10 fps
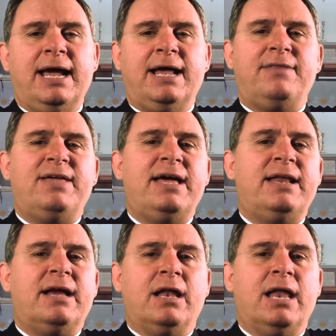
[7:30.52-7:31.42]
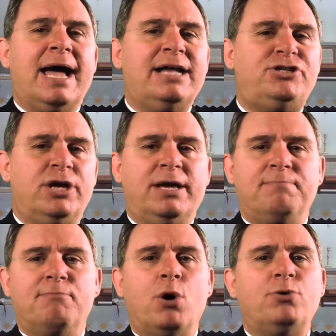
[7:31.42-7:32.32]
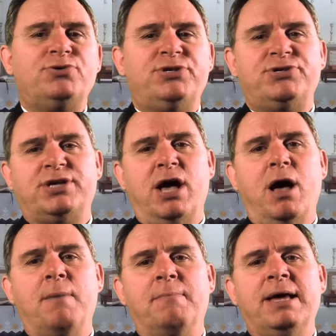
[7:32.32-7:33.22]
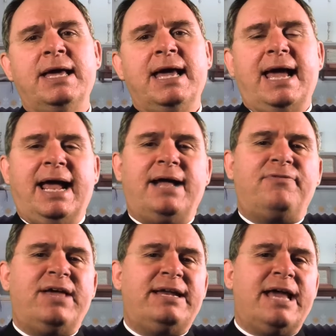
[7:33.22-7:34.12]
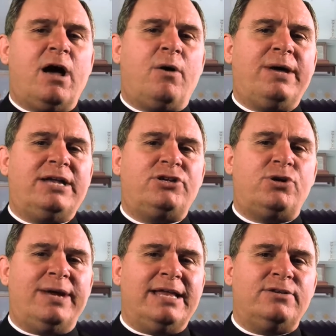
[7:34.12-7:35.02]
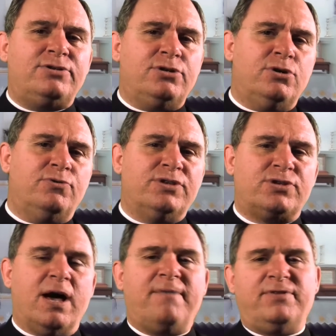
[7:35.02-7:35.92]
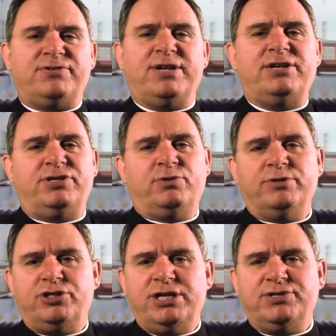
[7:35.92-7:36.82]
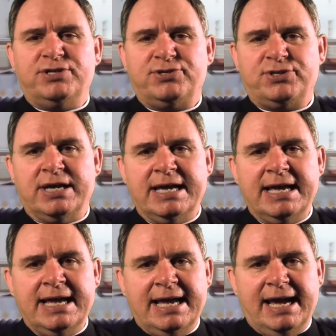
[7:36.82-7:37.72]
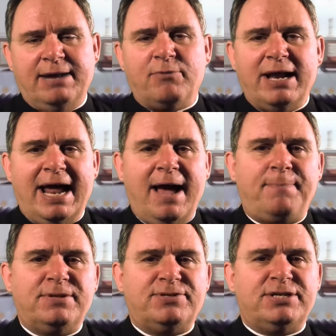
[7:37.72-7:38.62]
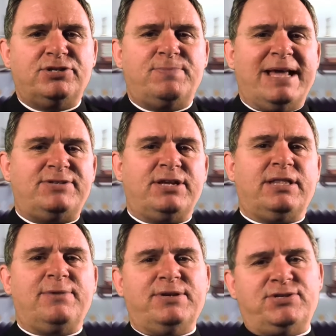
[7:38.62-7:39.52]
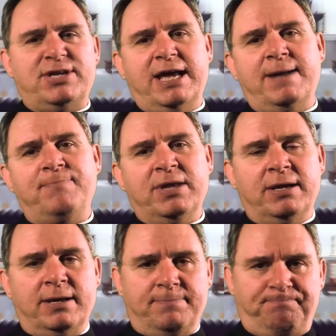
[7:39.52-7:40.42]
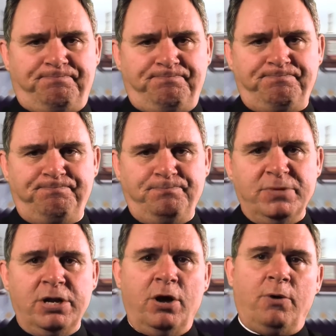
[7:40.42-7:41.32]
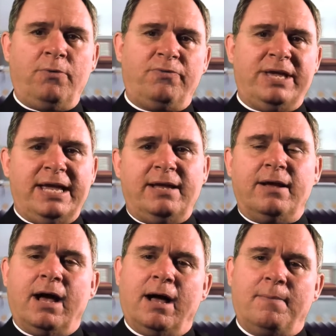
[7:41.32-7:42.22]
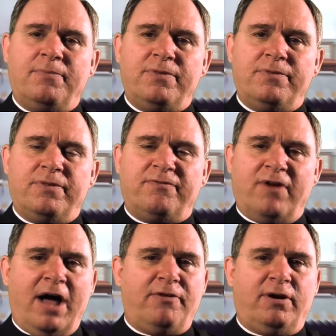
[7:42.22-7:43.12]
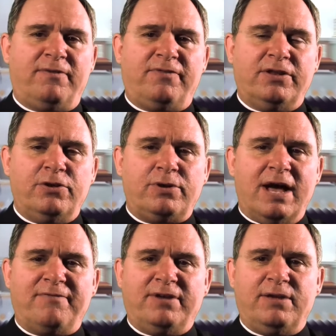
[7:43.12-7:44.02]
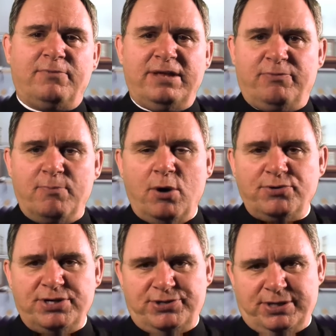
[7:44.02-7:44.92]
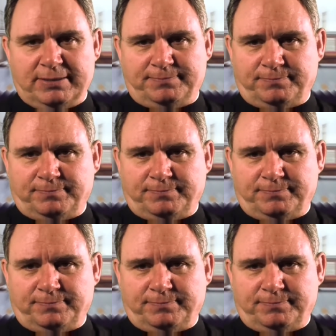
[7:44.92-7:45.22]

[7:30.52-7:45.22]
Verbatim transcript: and then Elijah and Moses come, and they now enter into this conversation with Jesus. And what happens is basically we see you know, the, uh, the father of the new covenant with Moses,